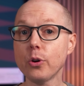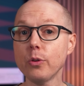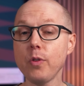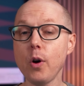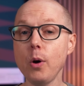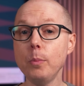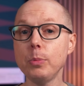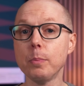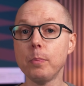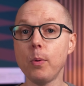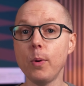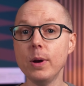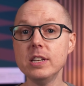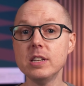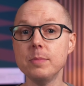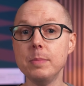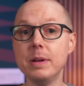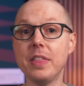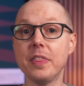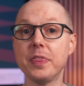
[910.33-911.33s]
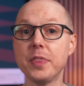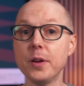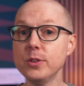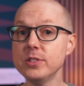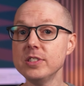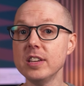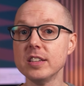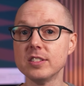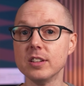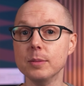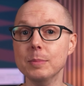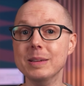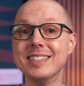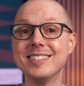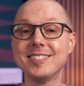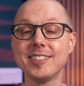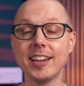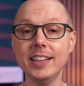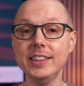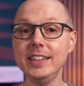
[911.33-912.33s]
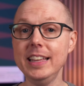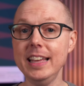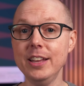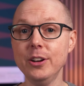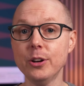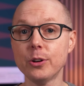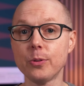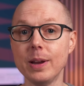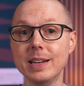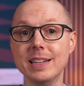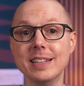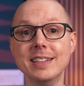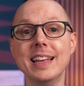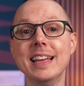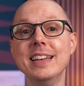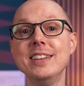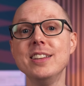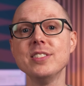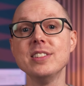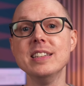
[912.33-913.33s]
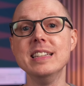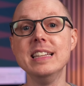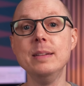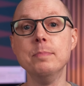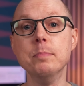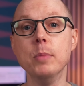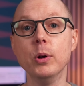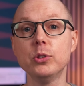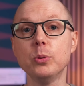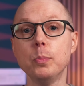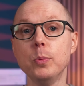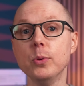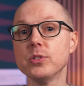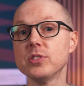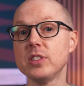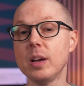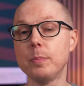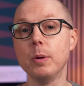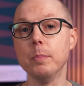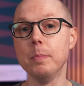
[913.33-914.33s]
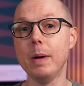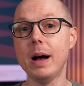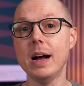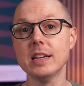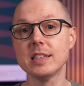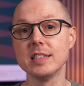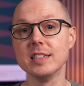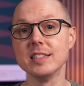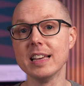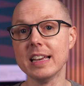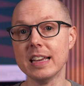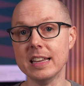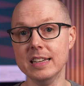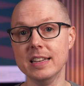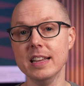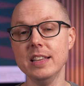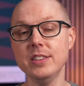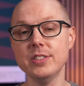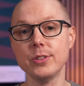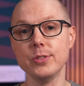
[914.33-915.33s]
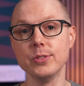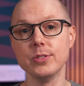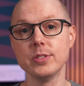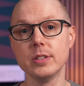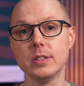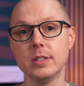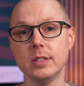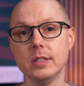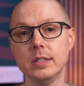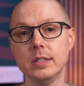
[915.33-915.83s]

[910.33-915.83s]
drove home the point to me that their system is tightly integrated and doesn't need multiple separate boxes and condensers.